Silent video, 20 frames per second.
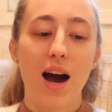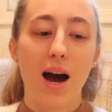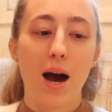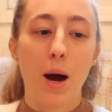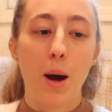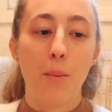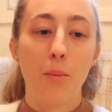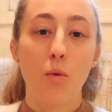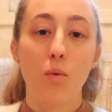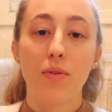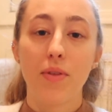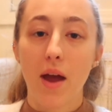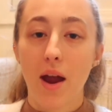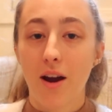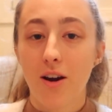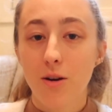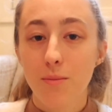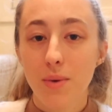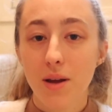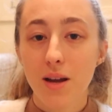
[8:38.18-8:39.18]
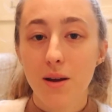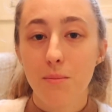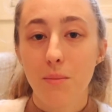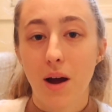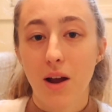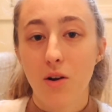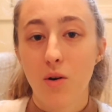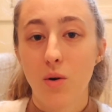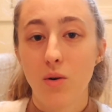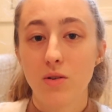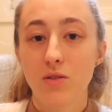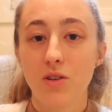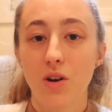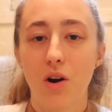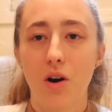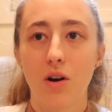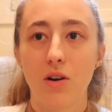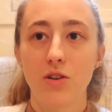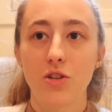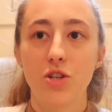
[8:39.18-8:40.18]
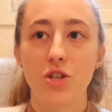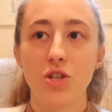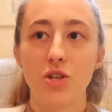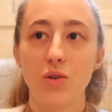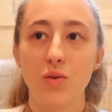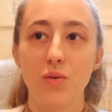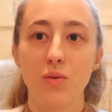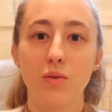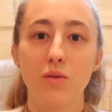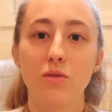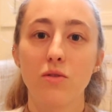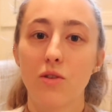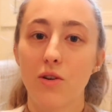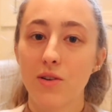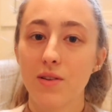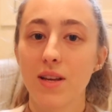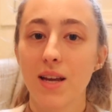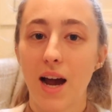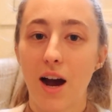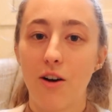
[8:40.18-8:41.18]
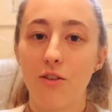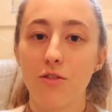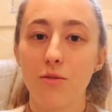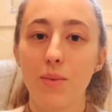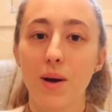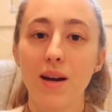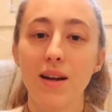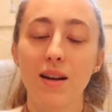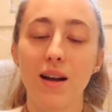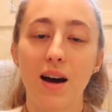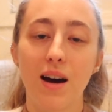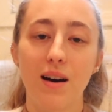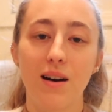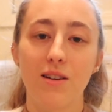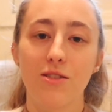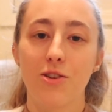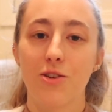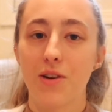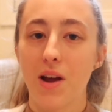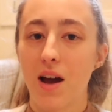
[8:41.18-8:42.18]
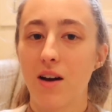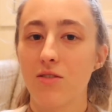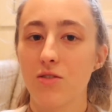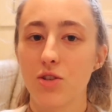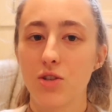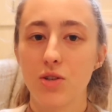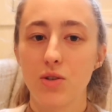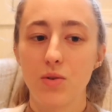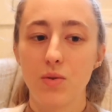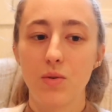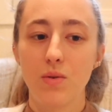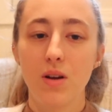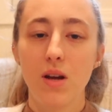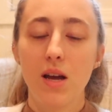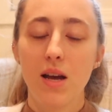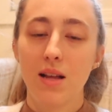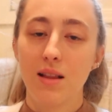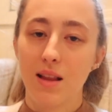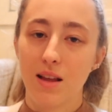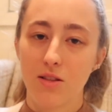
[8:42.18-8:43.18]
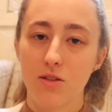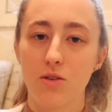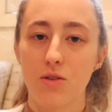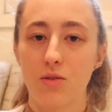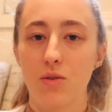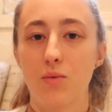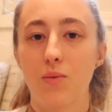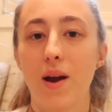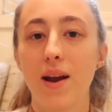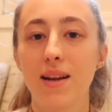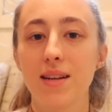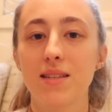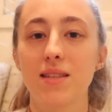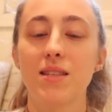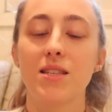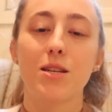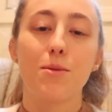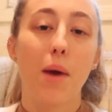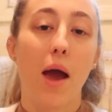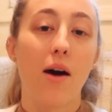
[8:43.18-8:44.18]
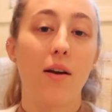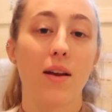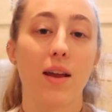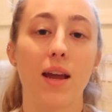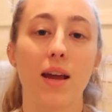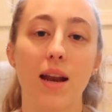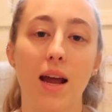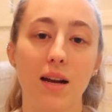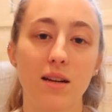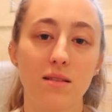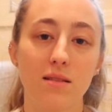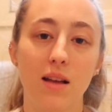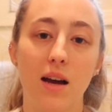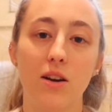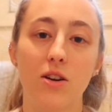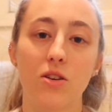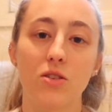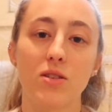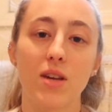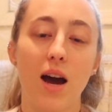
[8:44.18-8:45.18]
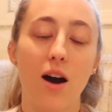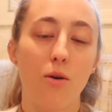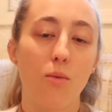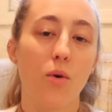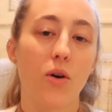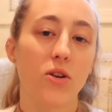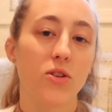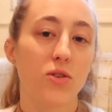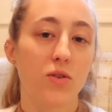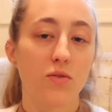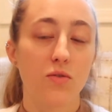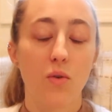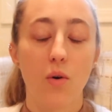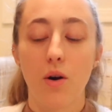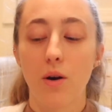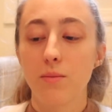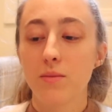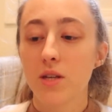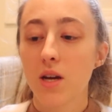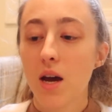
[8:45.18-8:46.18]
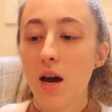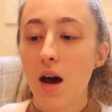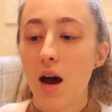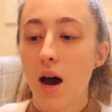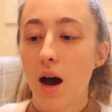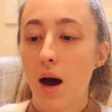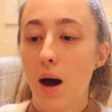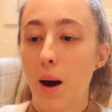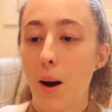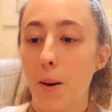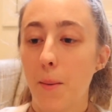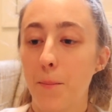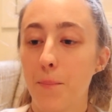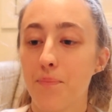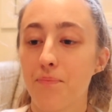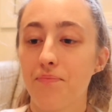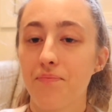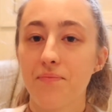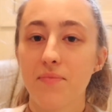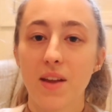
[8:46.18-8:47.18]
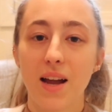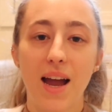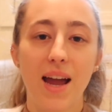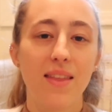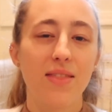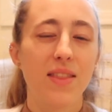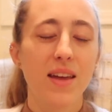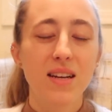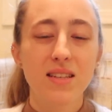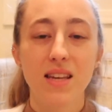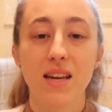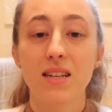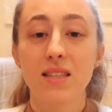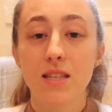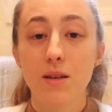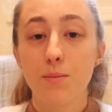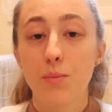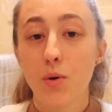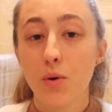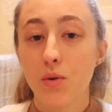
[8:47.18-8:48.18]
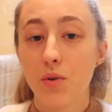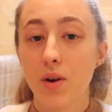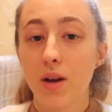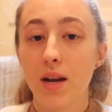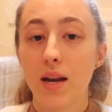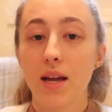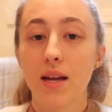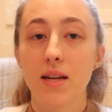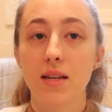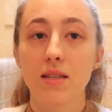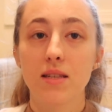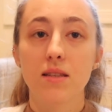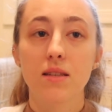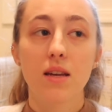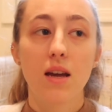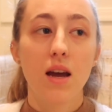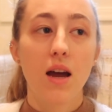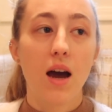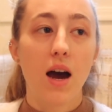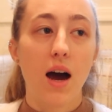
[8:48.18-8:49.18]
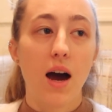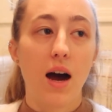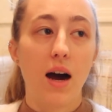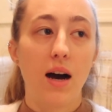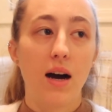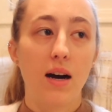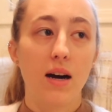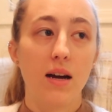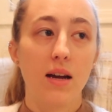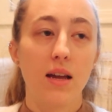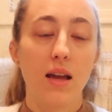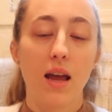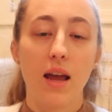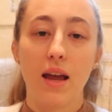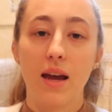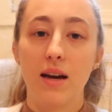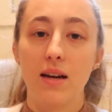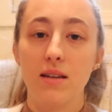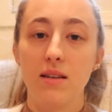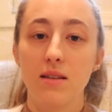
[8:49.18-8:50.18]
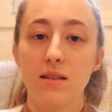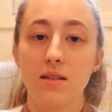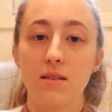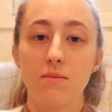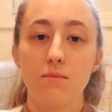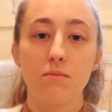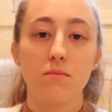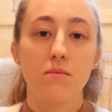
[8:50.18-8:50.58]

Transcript: With Arabic, my goals are to learn the alphabet, learn how to learn the writing system, how to connect letters, how words are formed, and things like simple greetings and